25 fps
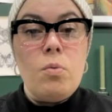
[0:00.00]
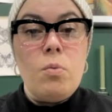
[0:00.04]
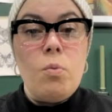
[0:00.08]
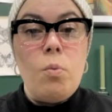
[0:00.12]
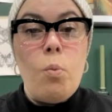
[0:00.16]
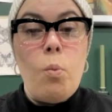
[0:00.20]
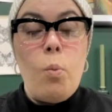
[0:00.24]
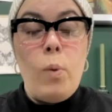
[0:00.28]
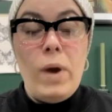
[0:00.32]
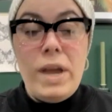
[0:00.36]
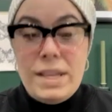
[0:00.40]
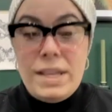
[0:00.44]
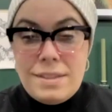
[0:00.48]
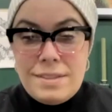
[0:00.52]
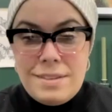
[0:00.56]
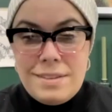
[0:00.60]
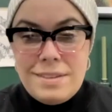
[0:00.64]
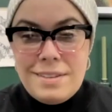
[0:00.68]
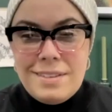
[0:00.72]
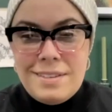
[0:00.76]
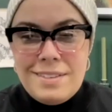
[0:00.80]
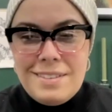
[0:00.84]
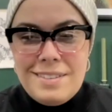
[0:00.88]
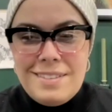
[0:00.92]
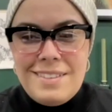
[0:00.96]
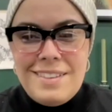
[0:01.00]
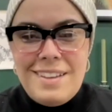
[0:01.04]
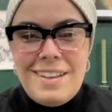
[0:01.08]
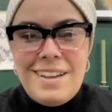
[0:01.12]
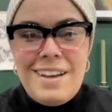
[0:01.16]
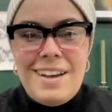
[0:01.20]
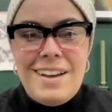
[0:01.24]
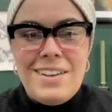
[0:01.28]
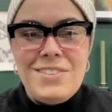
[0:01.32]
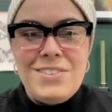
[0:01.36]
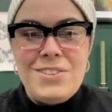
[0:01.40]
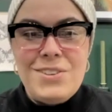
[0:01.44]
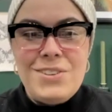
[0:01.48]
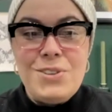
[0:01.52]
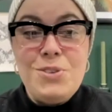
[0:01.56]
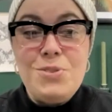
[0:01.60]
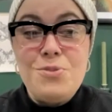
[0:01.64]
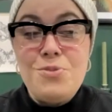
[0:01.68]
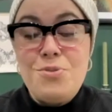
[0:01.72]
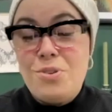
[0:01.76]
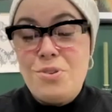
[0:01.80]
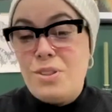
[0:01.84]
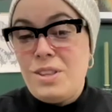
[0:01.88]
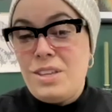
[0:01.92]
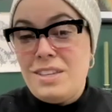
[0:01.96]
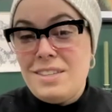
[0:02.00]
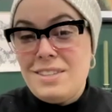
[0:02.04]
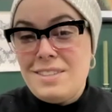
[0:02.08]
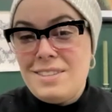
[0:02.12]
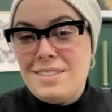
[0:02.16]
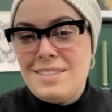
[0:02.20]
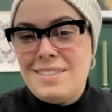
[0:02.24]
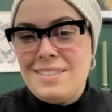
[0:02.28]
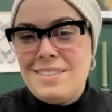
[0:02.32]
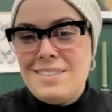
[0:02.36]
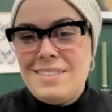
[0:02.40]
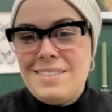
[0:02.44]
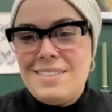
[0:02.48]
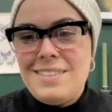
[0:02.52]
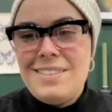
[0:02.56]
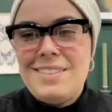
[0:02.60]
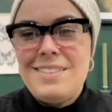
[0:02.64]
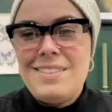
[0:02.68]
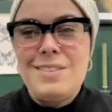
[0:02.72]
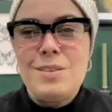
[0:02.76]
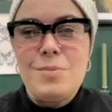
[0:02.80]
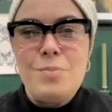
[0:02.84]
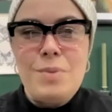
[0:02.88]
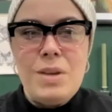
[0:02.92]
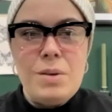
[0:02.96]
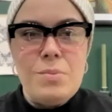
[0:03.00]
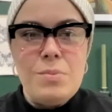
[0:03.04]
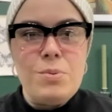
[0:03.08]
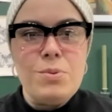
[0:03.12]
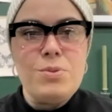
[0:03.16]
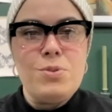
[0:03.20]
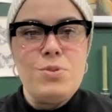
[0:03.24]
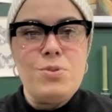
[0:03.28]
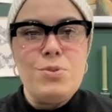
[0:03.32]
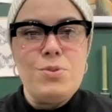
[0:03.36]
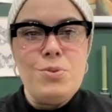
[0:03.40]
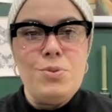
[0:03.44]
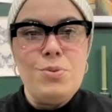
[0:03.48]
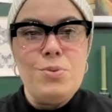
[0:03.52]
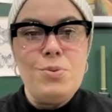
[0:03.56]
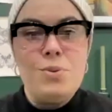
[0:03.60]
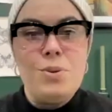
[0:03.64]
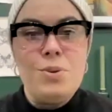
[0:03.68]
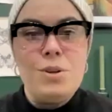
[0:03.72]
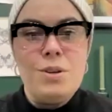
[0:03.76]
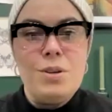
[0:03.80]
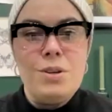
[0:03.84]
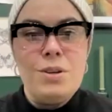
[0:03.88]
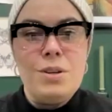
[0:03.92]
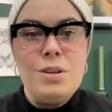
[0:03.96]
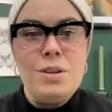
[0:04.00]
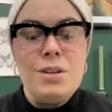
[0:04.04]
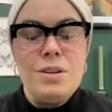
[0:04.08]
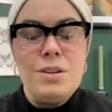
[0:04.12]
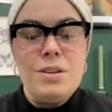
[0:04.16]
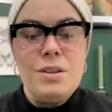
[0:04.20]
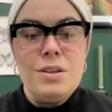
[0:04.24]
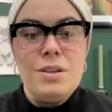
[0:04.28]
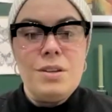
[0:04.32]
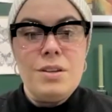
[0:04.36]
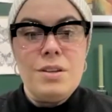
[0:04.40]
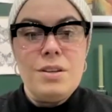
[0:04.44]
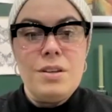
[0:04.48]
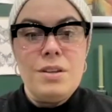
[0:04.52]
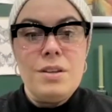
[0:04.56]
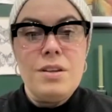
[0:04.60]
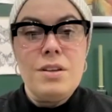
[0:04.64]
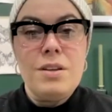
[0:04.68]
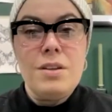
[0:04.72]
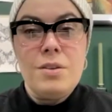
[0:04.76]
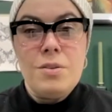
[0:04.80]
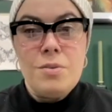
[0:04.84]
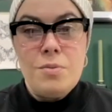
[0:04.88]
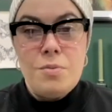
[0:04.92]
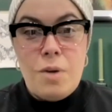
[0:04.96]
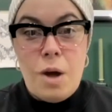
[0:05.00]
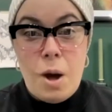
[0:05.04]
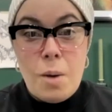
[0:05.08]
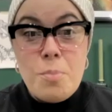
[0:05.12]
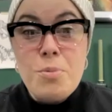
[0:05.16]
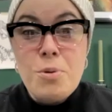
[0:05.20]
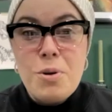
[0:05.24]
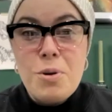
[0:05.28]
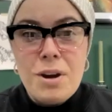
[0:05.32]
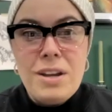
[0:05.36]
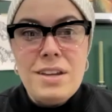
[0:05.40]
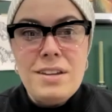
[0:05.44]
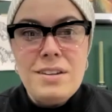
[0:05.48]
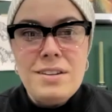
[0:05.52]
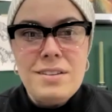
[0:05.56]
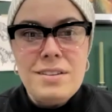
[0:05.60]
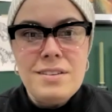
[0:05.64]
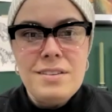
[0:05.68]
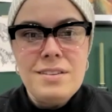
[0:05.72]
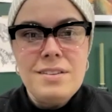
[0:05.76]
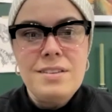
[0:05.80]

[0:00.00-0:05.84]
Wait until you've released to be able to upgrade.